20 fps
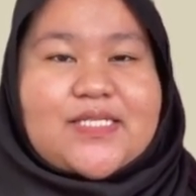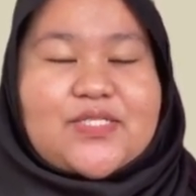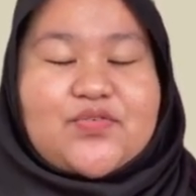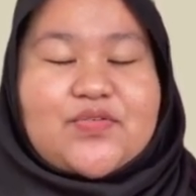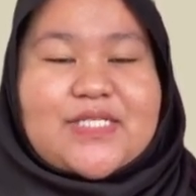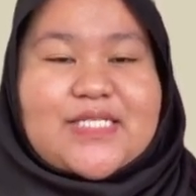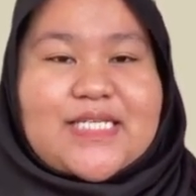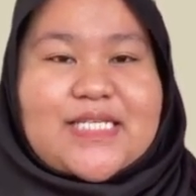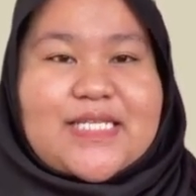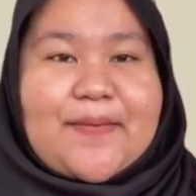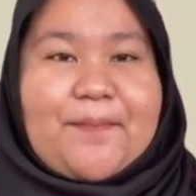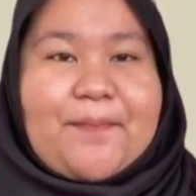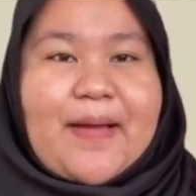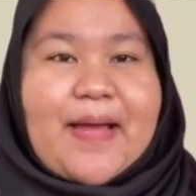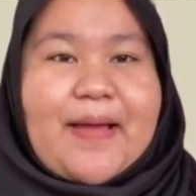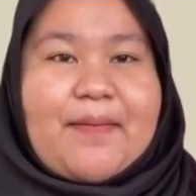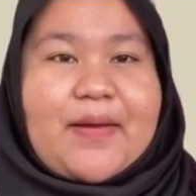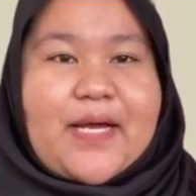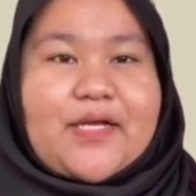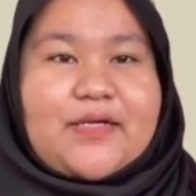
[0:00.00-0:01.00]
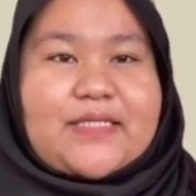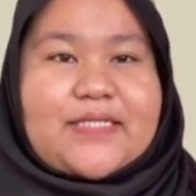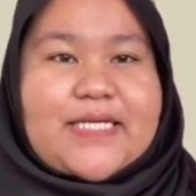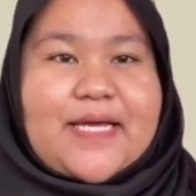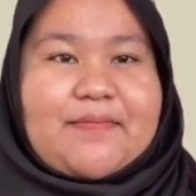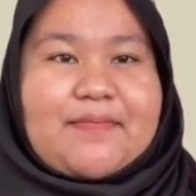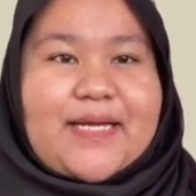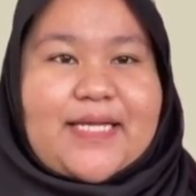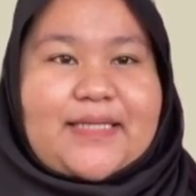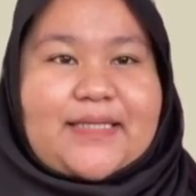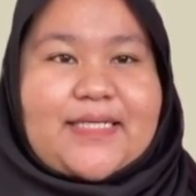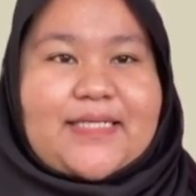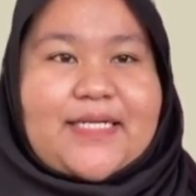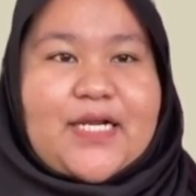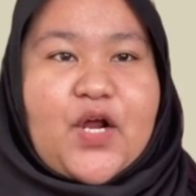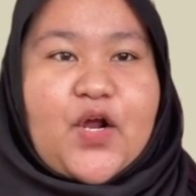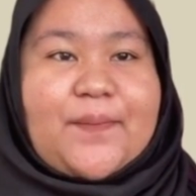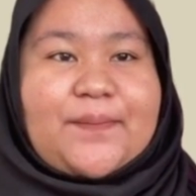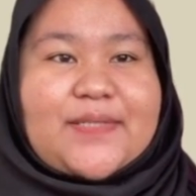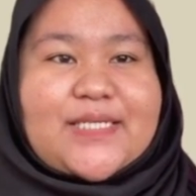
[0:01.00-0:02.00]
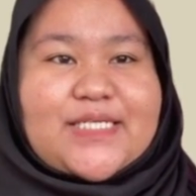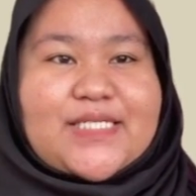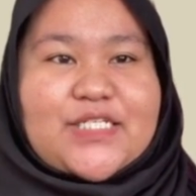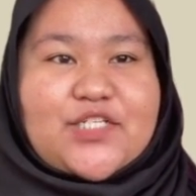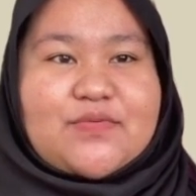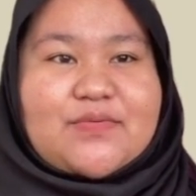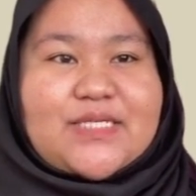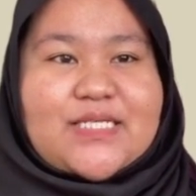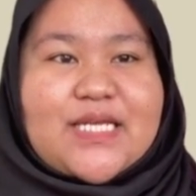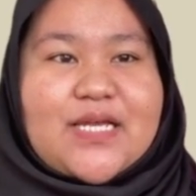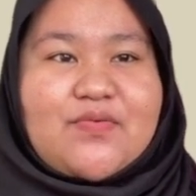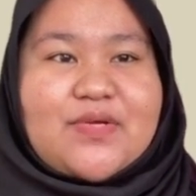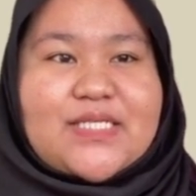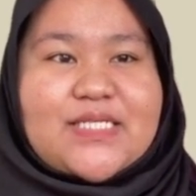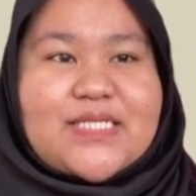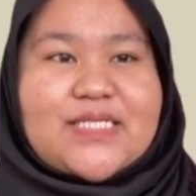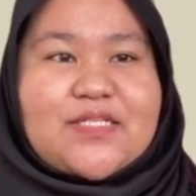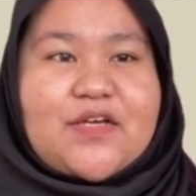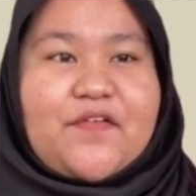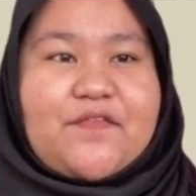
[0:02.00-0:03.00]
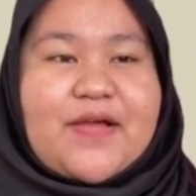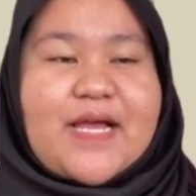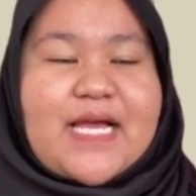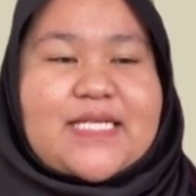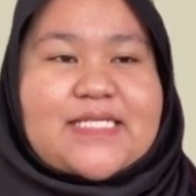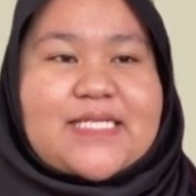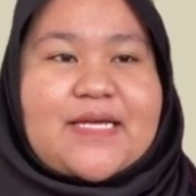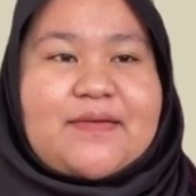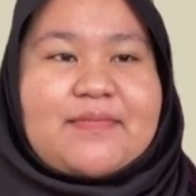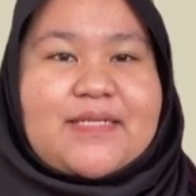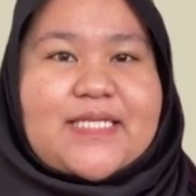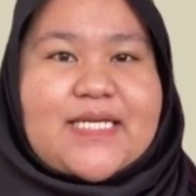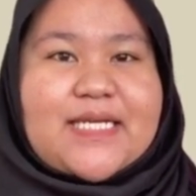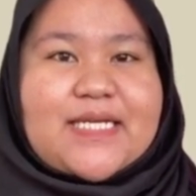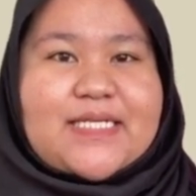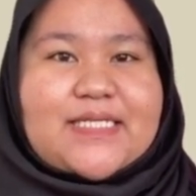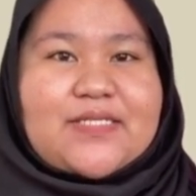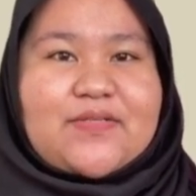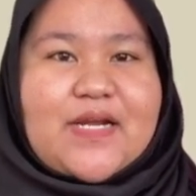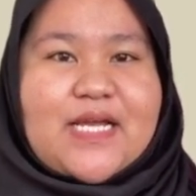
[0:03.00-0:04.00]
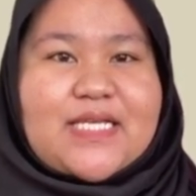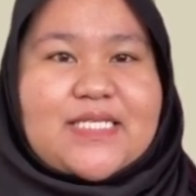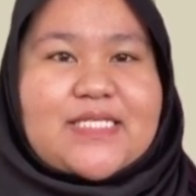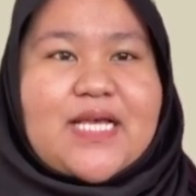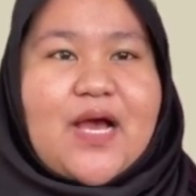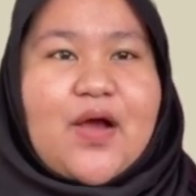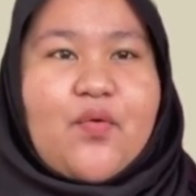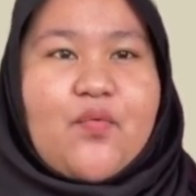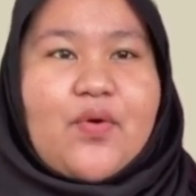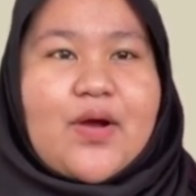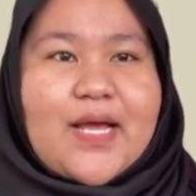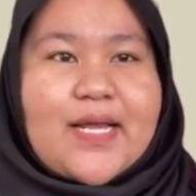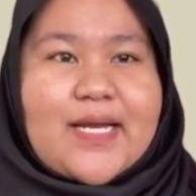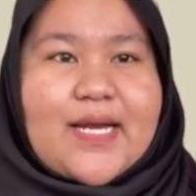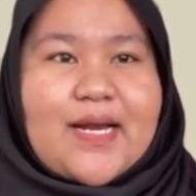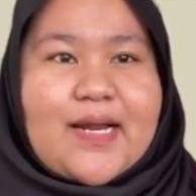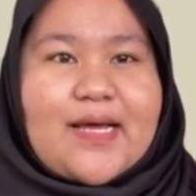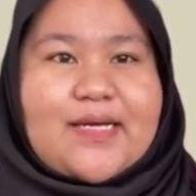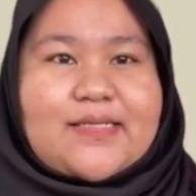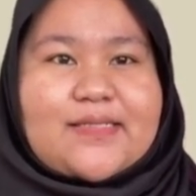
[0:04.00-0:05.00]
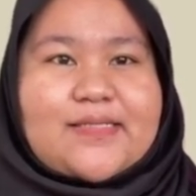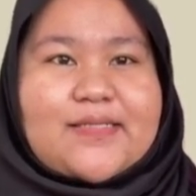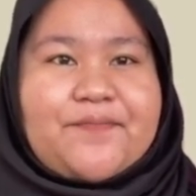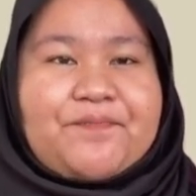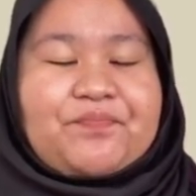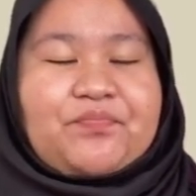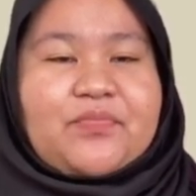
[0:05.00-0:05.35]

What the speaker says: Using the PET-BioTM method, the complete genome sequences of S. haemolyticus strains were analyzed.